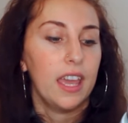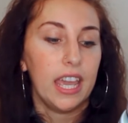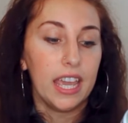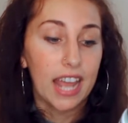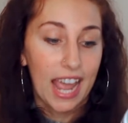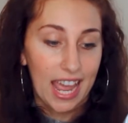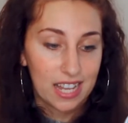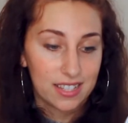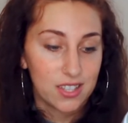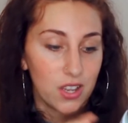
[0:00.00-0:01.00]
It
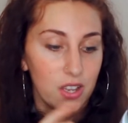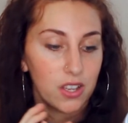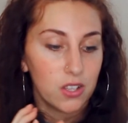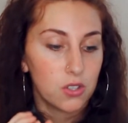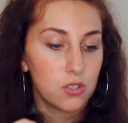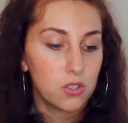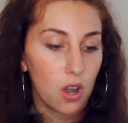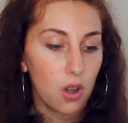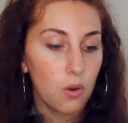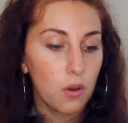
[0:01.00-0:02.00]
has
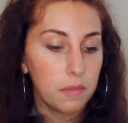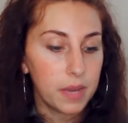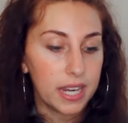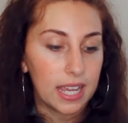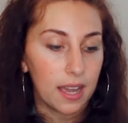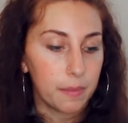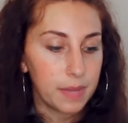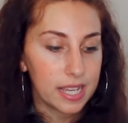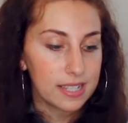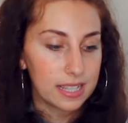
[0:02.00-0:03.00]
so many
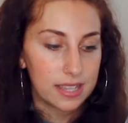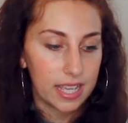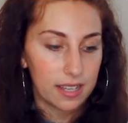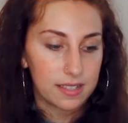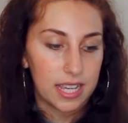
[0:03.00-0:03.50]
amazing things.